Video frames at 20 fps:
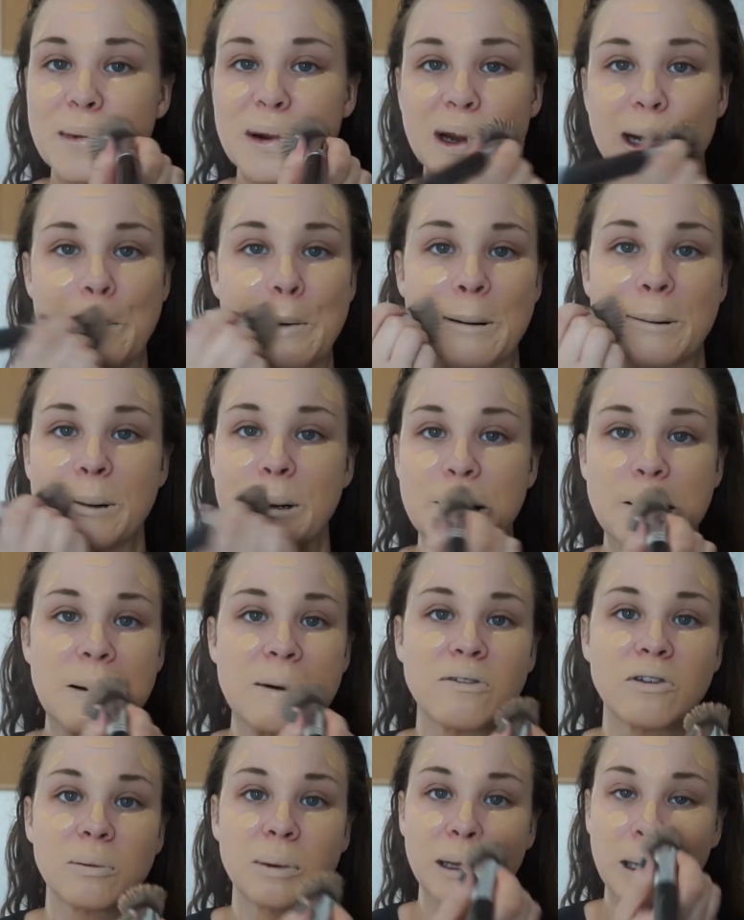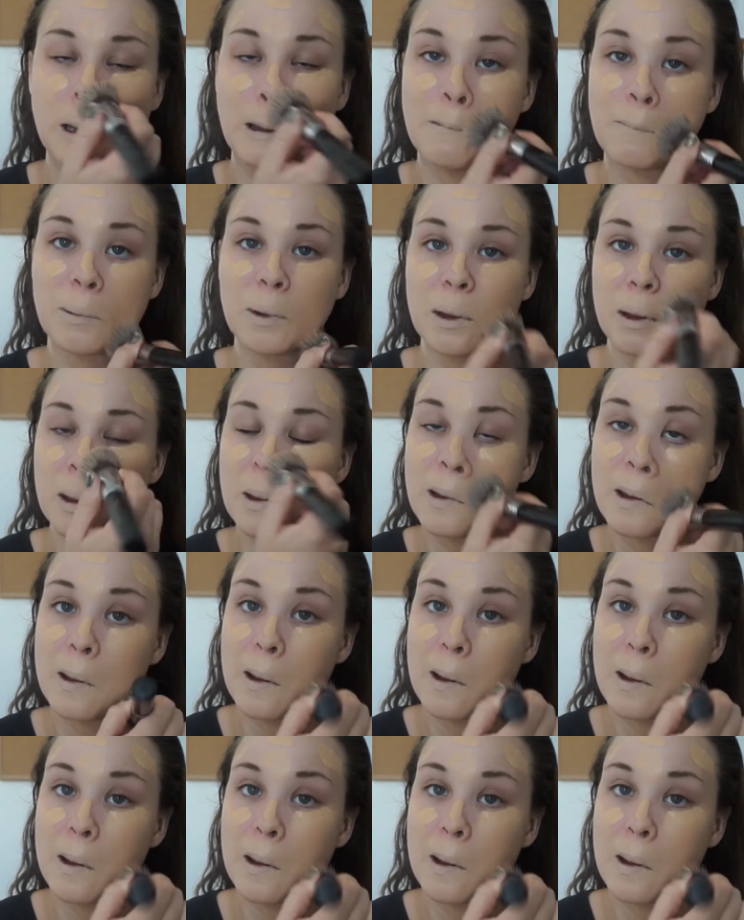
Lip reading: I always cover my lips.